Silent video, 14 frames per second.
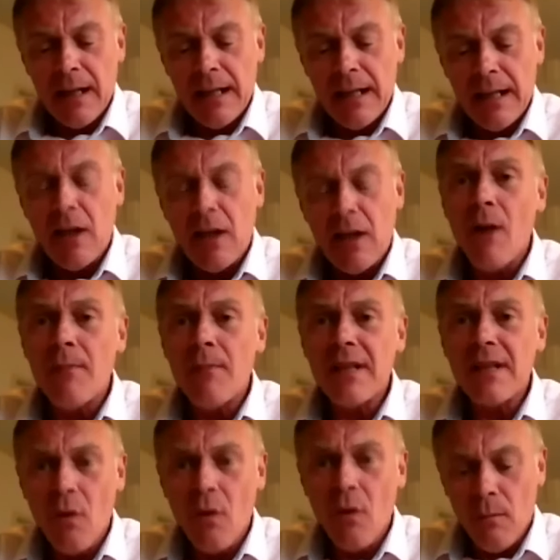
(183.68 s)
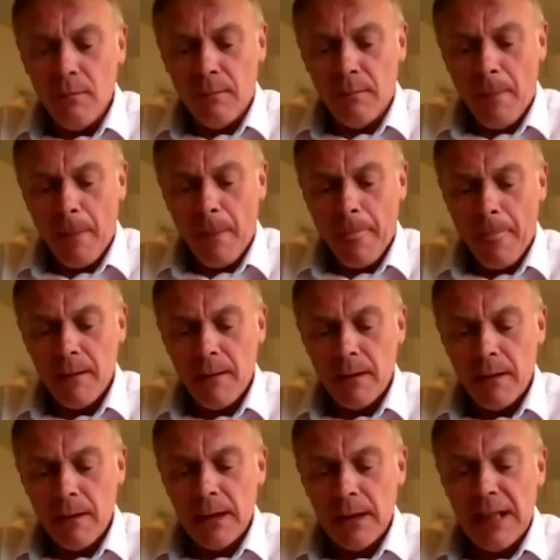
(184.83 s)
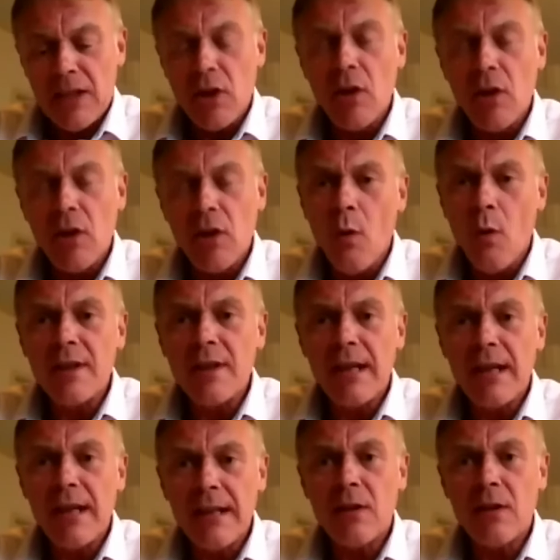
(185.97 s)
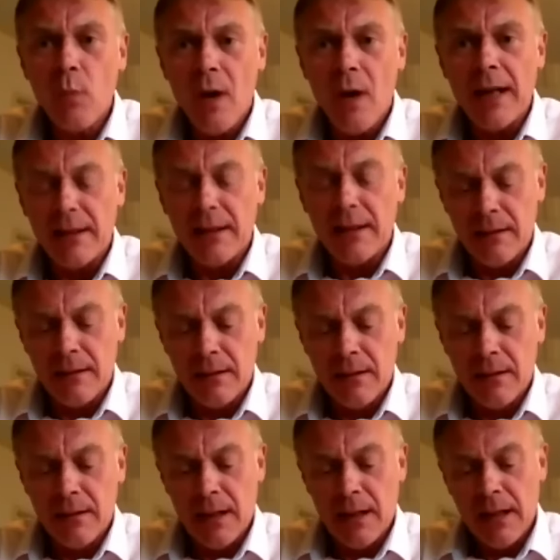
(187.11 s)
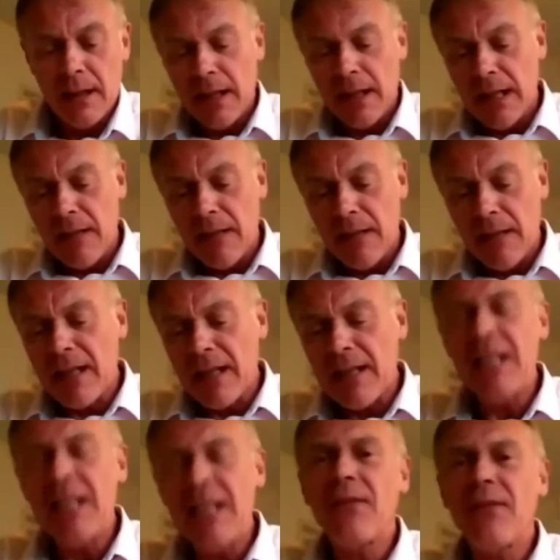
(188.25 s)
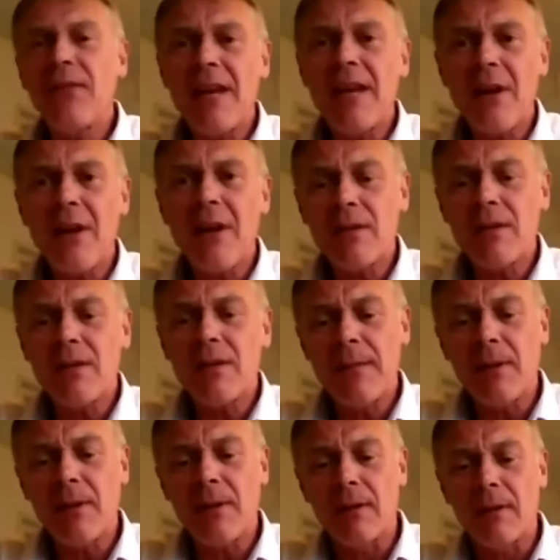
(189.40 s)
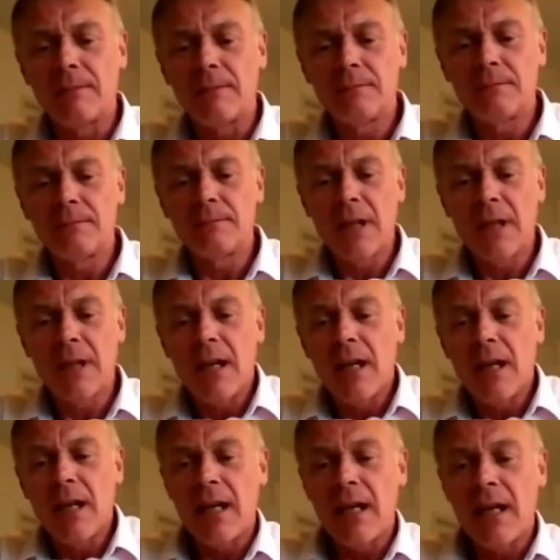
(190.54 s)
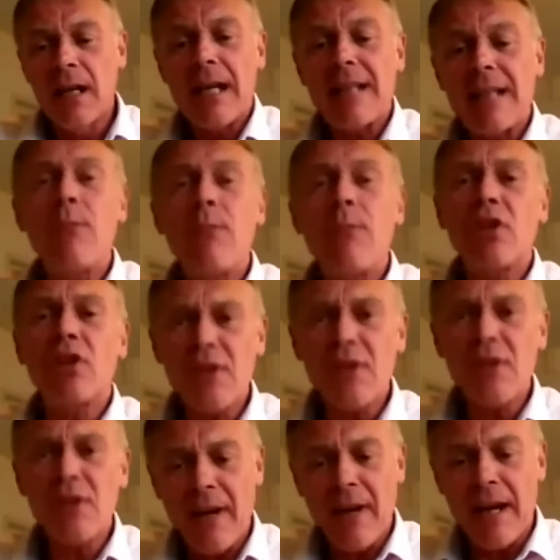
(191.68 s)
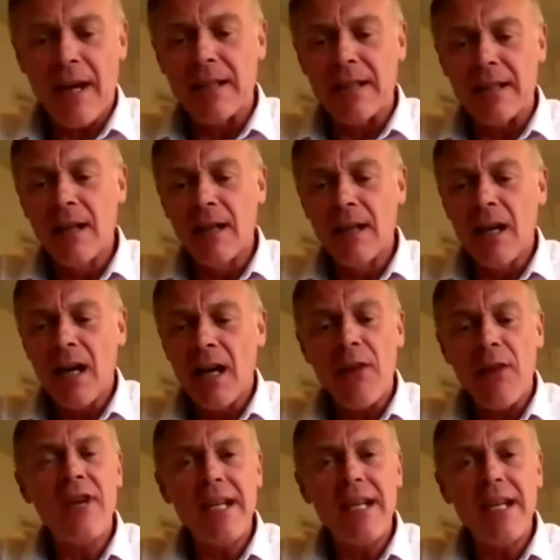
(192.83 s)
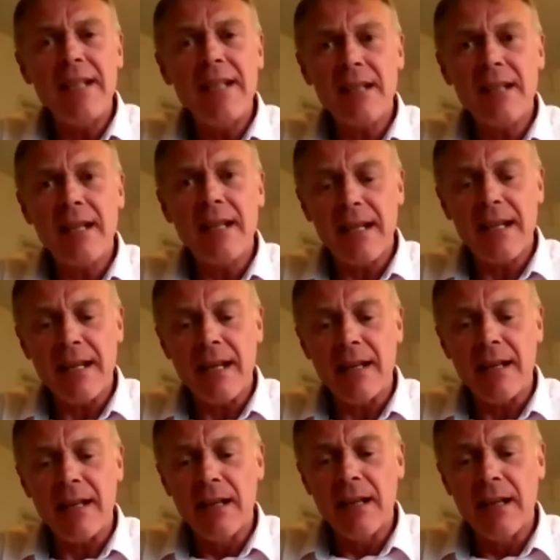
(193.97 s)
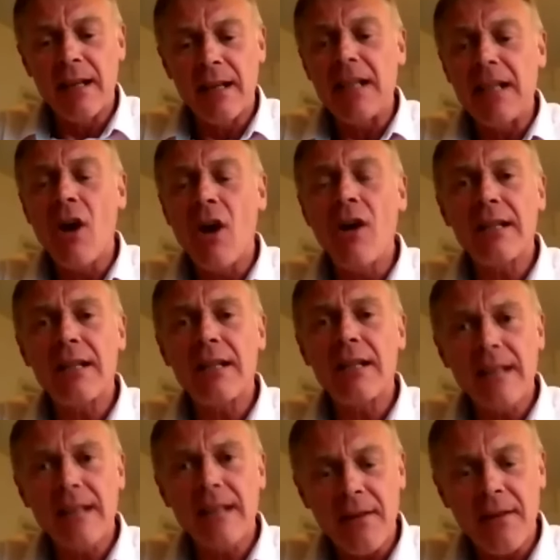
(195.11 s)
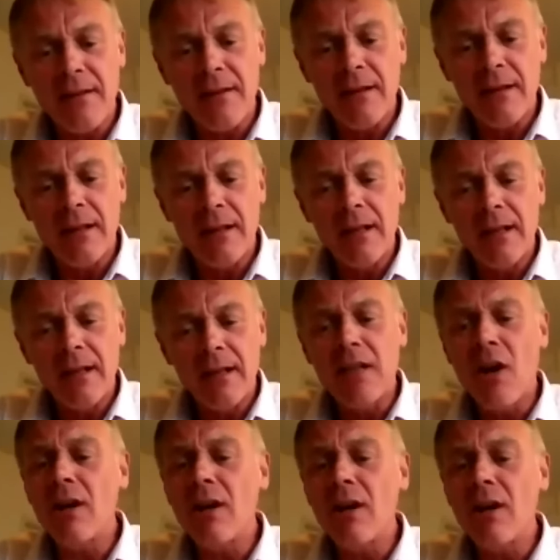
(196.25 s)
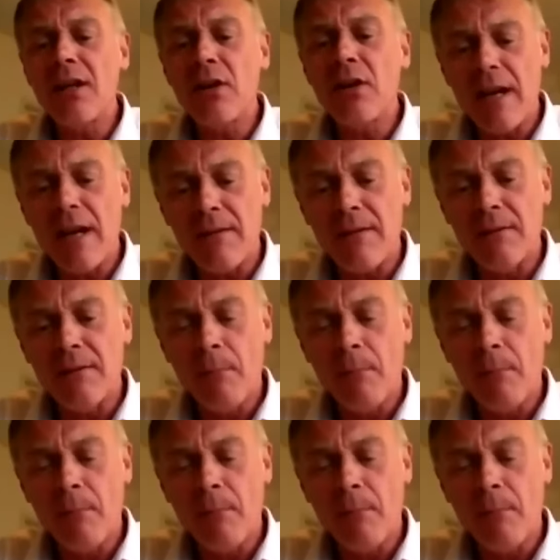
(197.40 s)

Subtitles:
He calmed a storm. He turned water into wine. He fed at least 5,000 people. Yet he was crucified, and 3 days later, he conquered death, he conquered the grave,